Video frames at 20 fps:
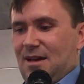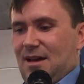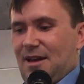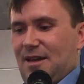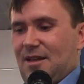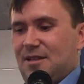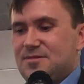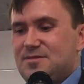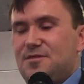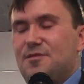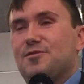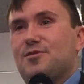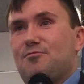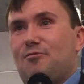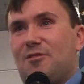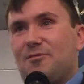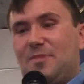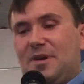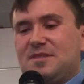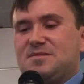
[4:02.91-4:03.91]
I considered
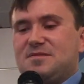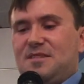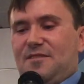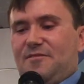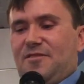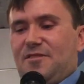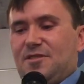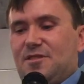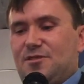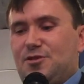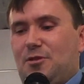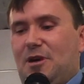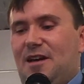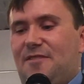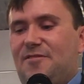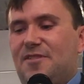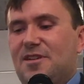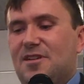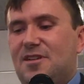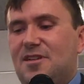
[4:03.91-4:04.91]
throwing myself into
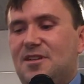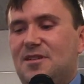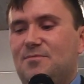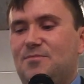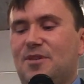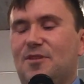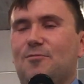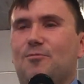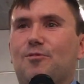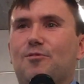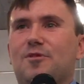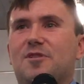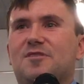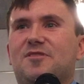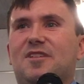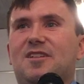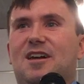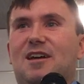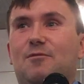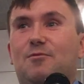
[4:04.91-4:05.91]
traffic, but worried
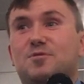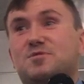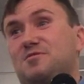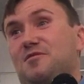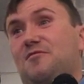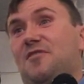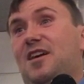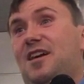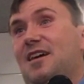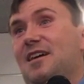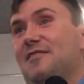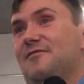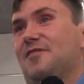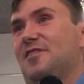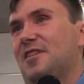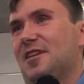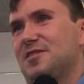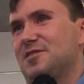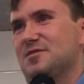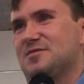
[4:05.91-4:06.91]
that I would survive
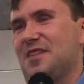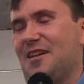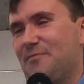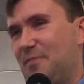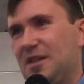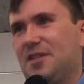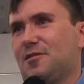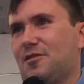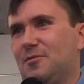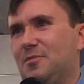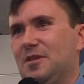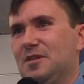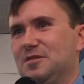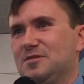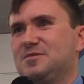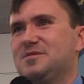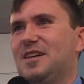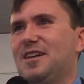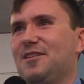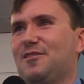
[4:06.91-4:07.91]
and then just have medical
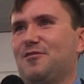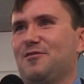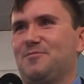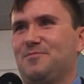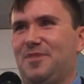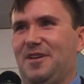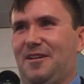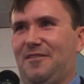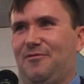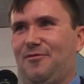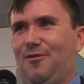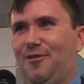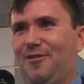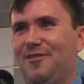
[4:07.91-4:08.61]
bills that I couldn't pay for.